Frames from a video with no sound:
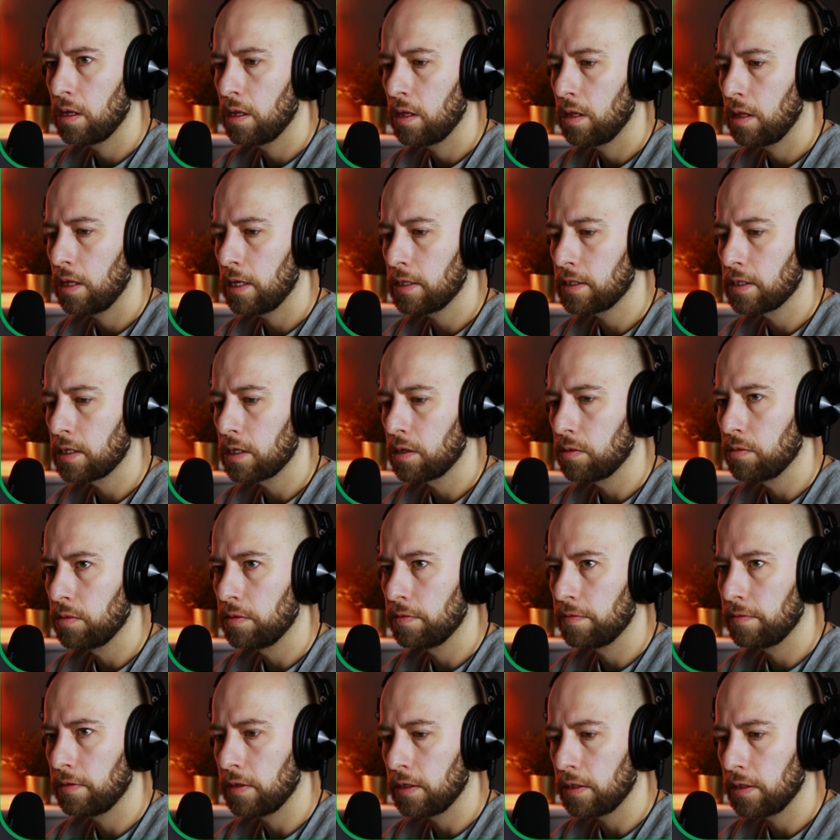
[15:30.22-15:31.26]
Let's go
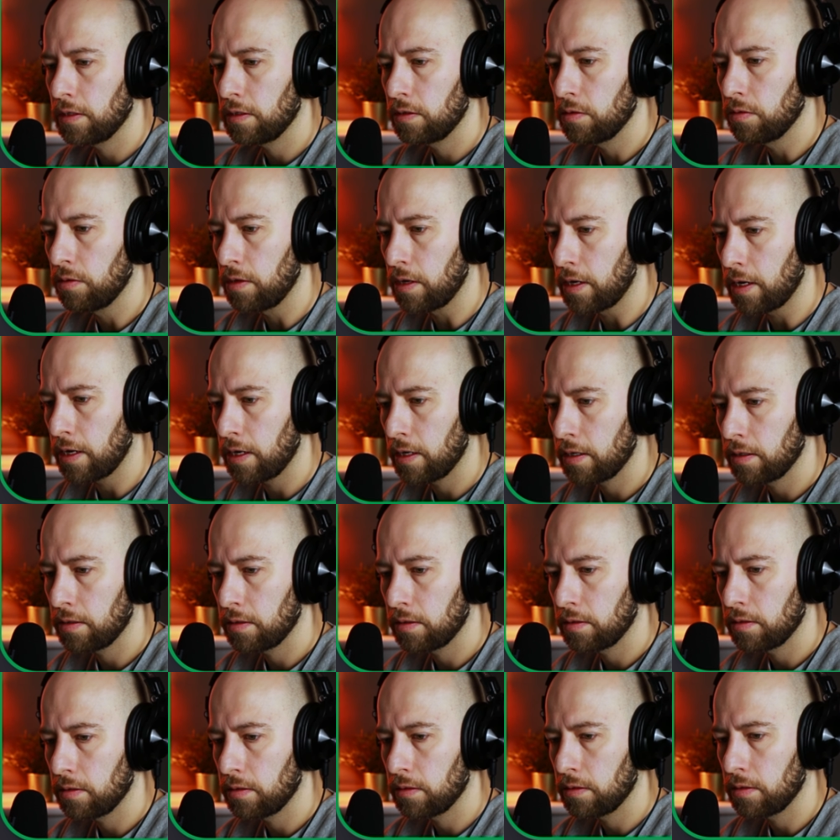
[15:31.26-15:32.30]
with this to
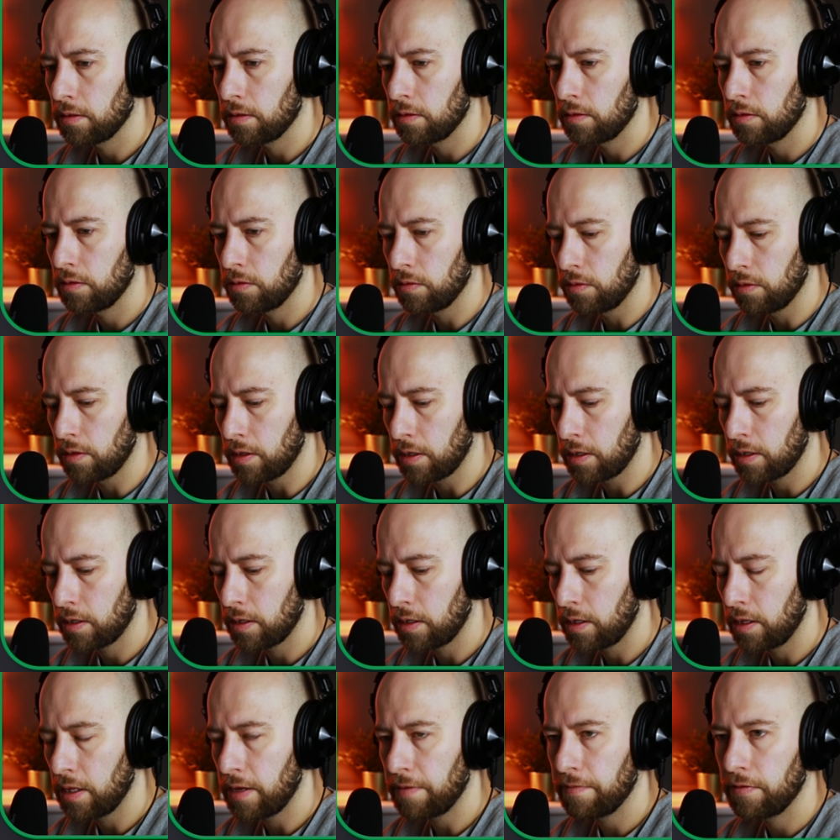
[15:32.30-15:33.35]
the
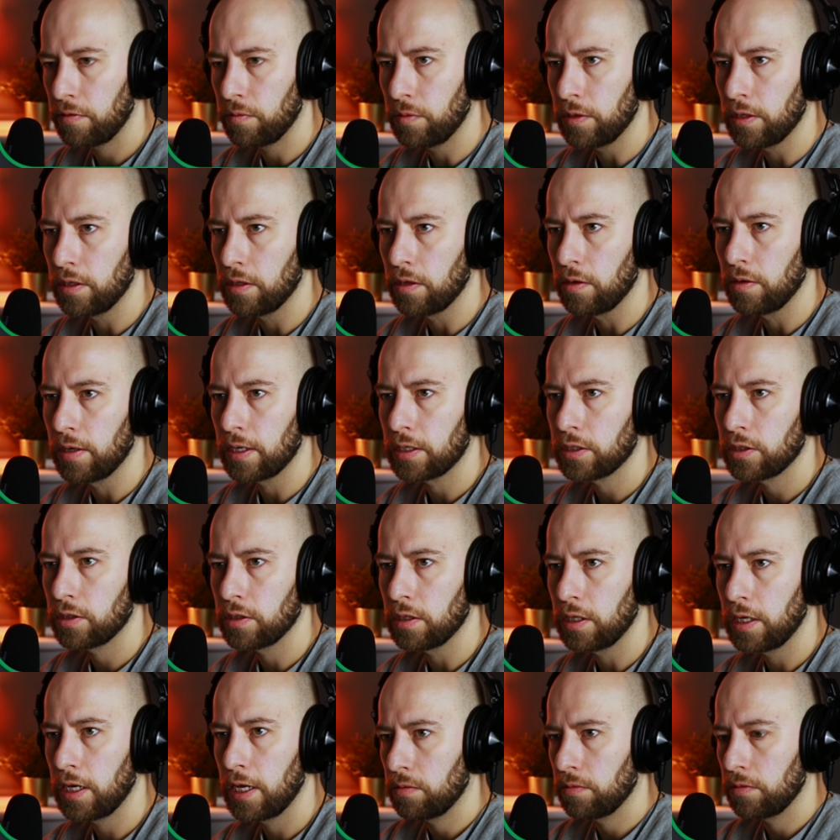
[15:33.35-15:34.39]
left window.
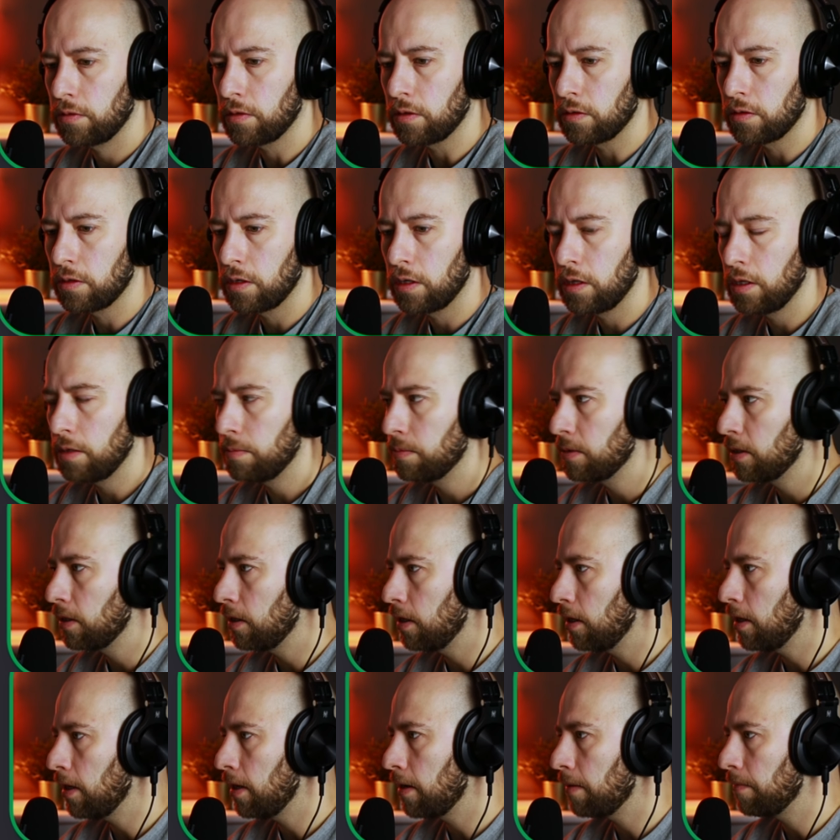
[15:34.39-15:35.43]
Actually, I've got ellipse
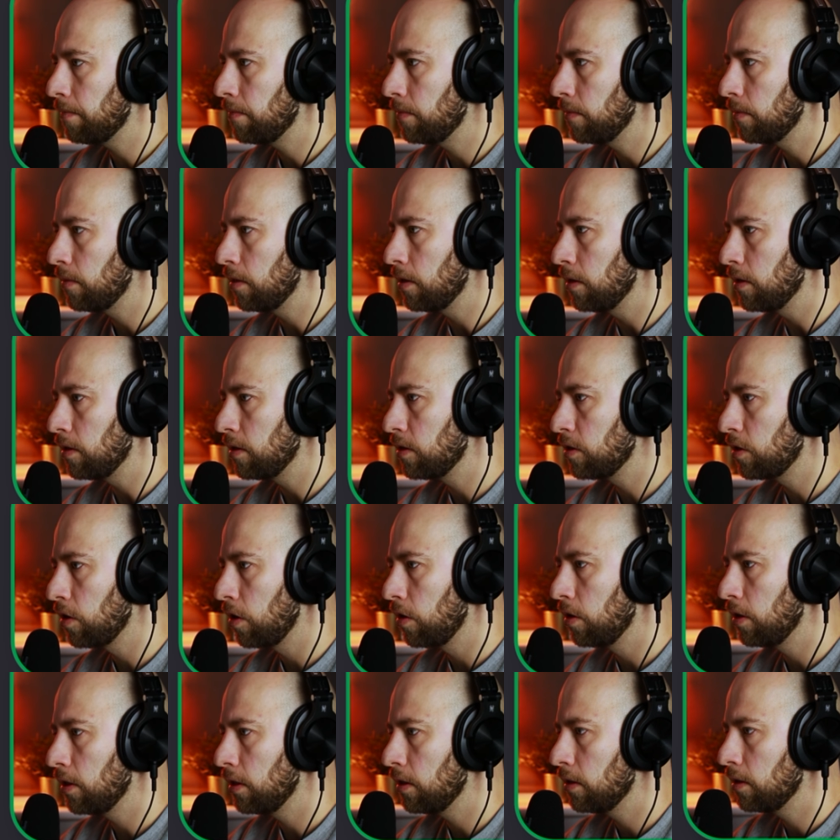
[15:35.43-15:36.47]
here. It's
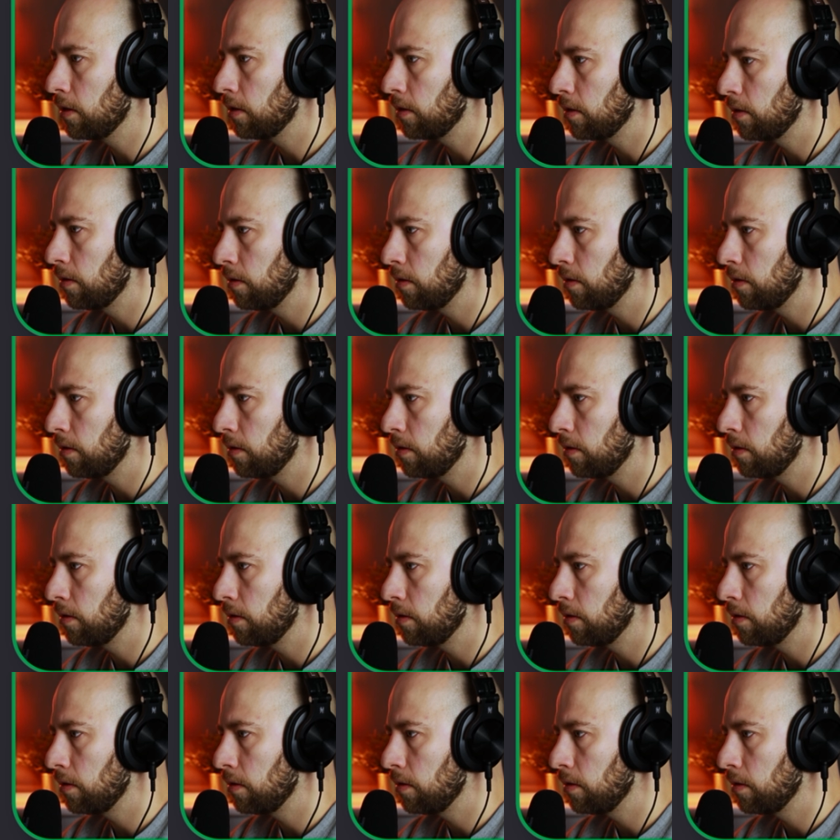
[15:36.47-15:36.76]
solid.